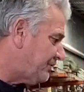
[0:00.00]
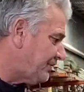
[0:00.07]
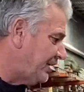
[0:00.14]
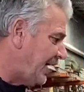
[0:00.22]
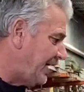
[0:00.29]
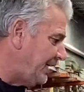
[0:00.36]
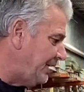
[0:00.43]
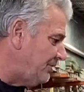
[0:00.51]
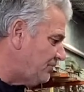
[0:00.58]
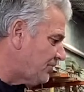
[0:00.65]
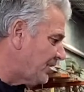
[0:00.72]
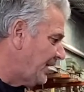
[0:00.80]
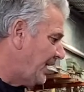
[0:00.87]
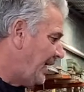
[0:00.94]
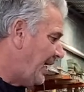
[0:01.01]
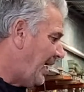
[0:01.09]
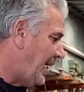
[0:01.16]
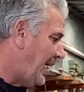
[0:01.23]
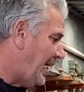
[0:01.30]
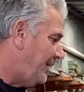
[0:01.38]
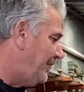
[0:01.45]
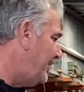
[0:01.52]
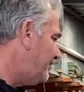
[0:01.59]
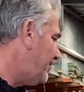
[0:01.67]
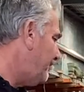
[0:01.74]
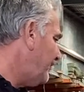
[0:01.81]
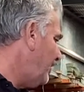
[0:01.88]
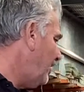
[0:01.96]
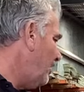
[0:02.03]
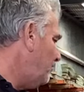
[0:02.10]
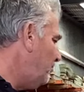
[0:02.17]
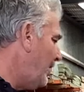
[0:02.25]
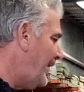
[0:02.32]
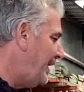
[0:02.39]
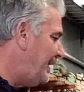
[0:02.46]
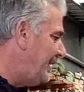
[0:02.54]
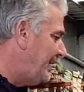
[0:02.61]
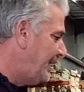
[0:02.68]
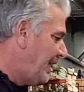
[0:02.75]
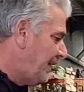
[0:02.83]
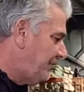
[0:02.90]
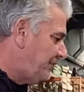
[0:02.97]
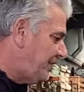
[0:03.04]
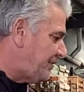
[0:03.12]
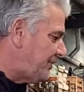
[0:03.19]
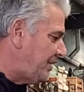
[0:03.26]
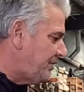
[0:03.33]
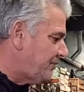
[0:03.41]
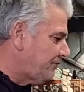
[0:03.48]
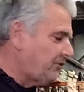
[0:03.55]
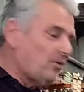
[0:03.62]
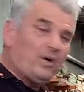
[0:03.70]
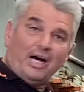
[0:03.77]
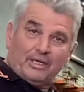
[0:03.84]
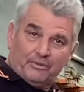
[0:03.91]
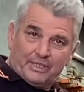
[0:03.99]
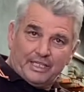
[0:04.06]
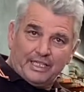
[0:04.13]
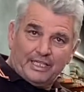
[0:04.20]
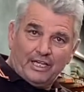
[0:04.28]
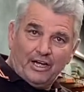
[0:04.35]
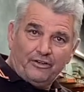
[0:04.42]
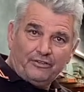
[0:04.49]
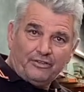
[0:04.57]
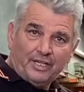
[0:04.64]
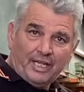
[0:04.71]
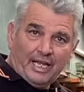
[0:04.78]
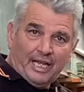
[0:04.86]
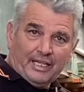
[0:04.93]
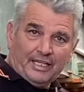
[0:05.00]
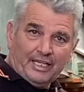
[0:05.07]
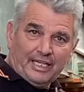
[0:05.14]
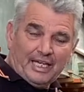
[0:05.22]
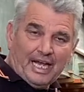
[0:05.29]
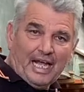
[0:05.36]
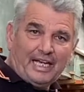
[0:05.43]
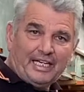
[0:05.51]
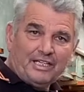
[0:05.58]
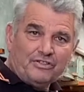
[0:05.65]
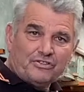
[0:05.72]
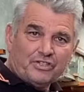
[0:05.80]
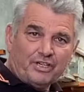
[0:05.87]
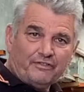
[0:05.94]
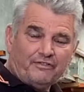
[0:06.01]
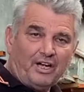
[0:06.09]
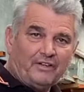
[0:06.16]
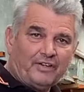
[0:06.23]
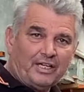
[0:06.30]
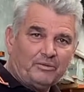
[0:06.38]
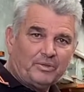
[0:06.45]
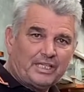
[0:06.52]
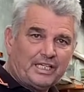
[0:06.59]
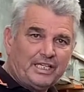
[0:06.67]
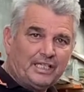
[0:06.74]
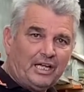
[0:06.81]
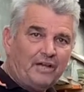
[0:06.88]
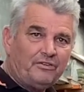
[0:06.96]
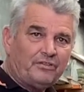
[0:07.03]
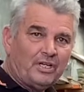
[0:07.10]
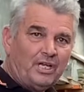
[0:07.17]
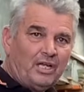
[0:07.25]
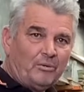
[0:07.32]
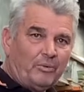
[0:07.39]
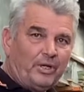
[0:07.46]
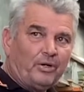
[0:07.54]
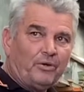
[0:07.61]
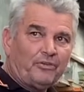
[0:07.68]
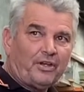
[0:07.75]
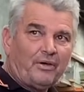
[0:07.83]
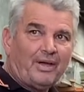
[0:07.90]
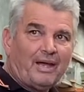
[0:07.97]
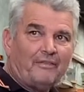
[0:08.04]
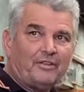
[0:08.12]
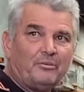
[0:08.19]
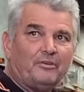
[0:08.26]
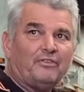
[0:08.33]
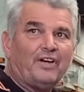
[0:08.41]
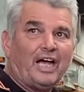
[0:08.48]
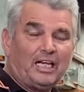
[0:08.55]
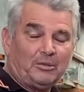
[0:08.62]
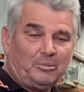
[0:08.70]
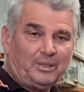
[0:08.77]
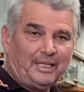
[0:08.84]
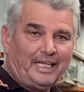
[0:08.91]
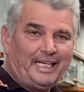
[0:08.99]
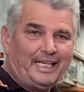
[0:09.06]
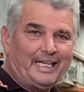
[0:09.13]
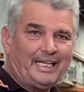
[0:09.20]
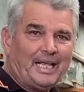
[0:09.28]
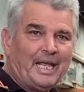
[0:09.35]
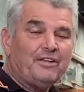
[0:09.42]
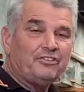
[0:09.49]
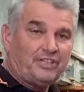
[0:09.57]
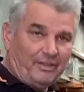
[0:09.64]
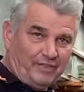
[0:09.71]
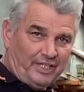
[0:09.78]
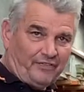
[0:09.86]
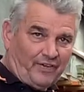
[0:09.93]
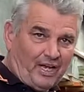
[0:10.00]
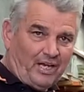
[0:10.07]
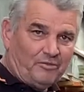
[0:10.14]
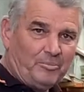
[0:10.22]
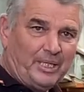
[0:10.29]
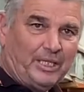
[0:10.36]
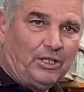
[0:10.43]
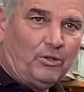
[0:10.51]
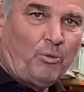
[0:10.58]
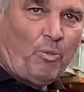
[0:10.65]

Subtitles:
and 8-inch. These have a load rating 6-inch, 400 kilos. The 8-inch, 500 kilos. We also have them available in 75mm